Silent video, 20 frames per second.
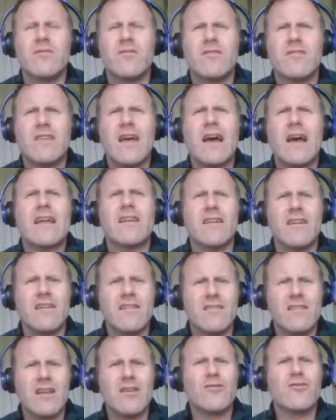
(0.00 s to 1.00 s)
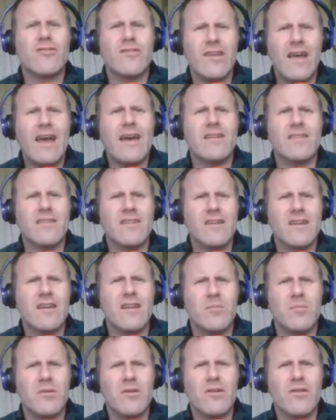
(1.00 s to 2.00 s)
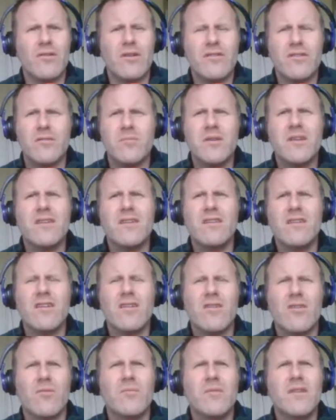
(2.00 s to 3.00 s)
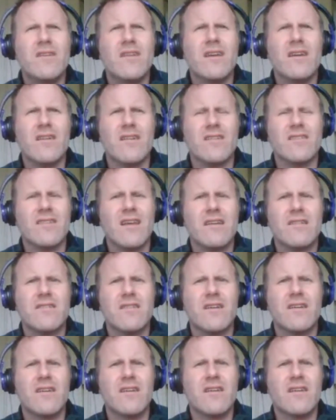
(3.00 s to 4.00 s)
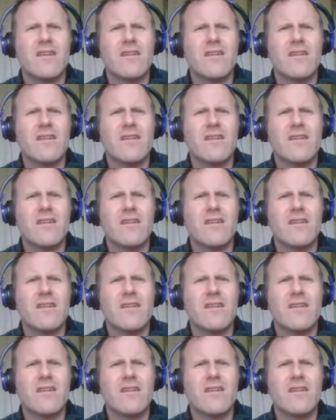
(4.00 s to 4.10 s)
Sadly, they look sad kicking a ball around in midday on a Saturday.